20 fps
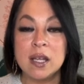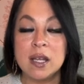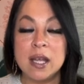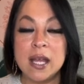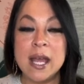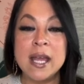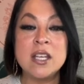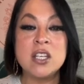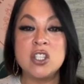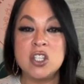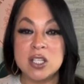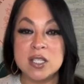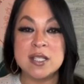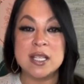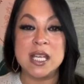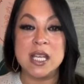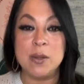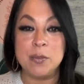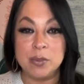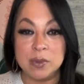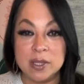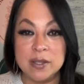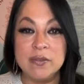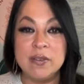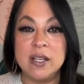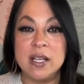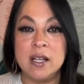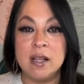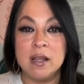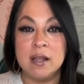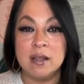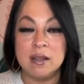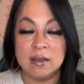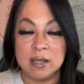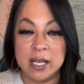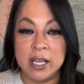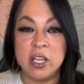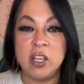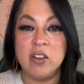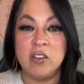and just keep living
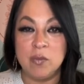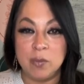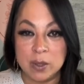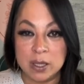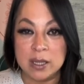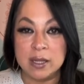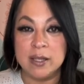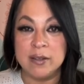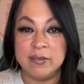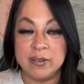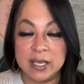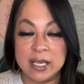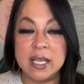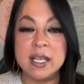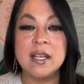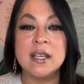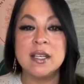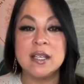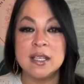like you've been living.